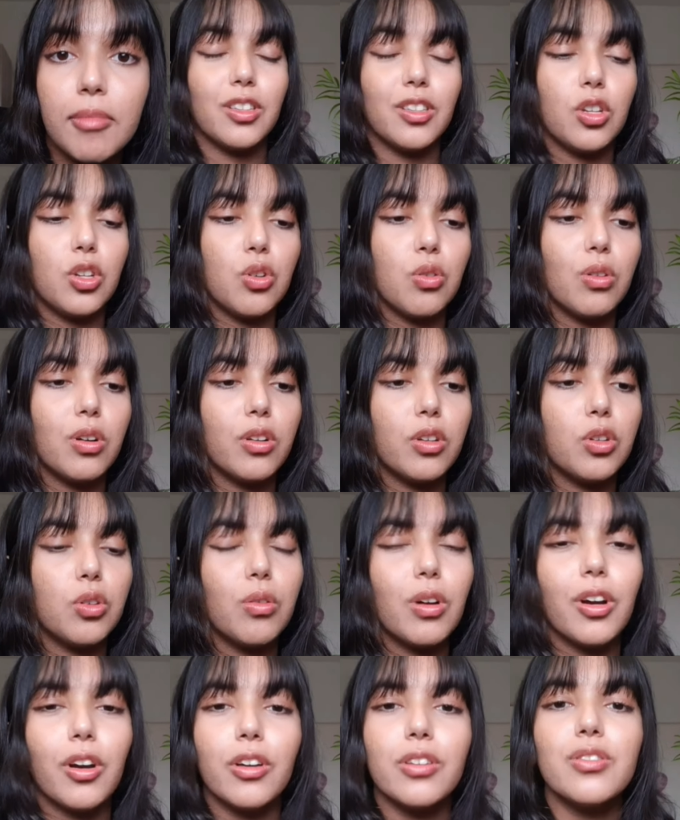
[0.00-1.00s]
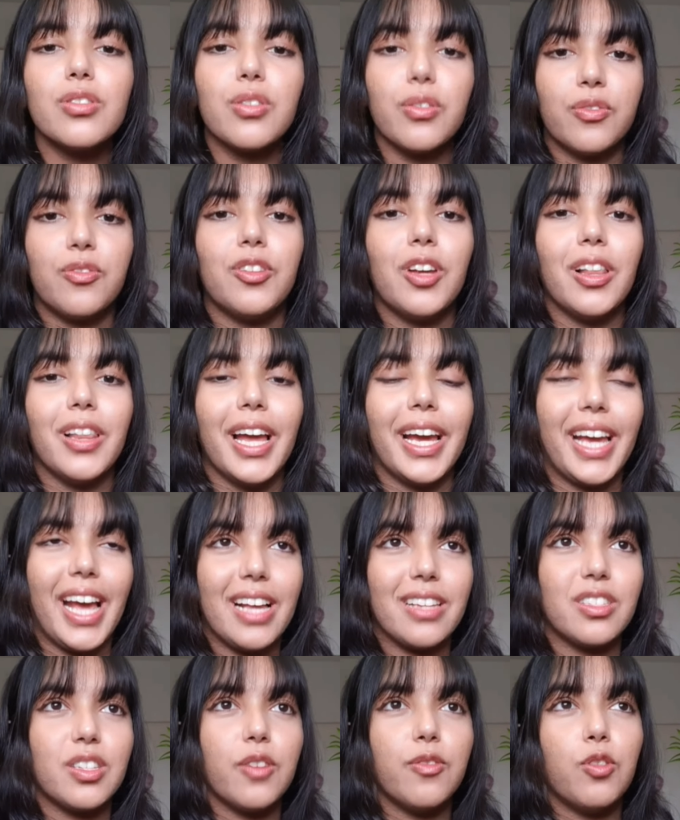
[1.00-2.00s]
You're, you're going to feel like
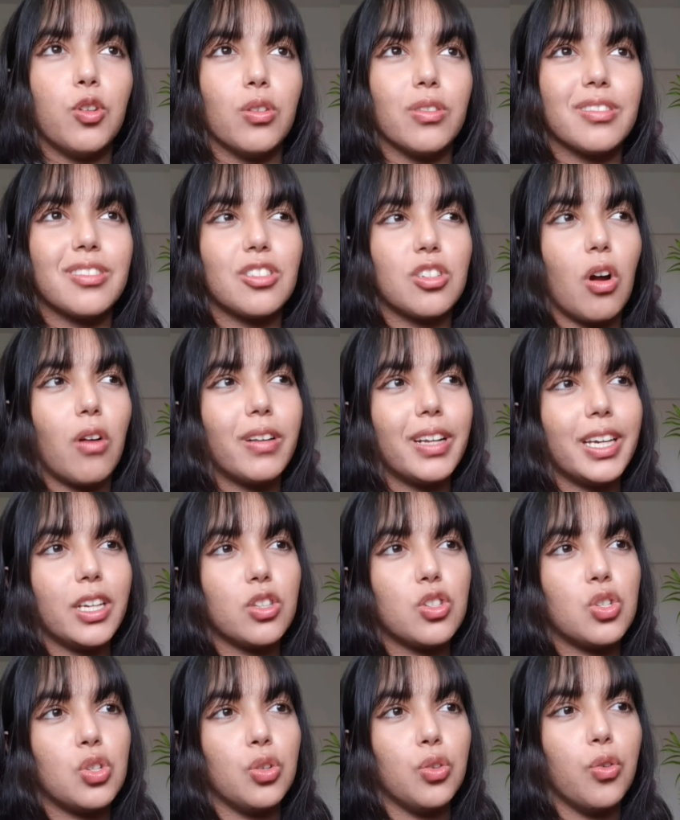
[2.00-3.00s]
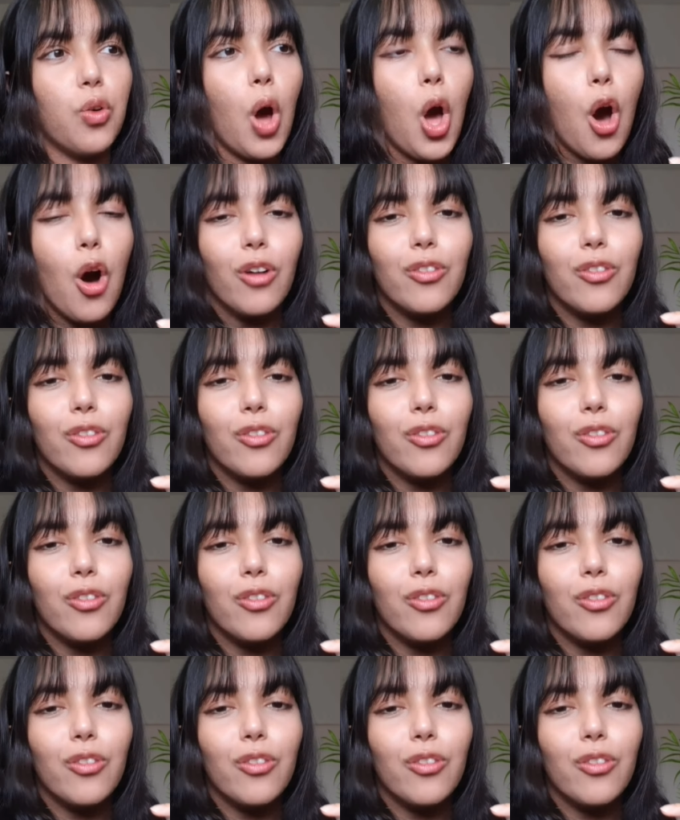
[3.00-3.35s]
as if you're starting to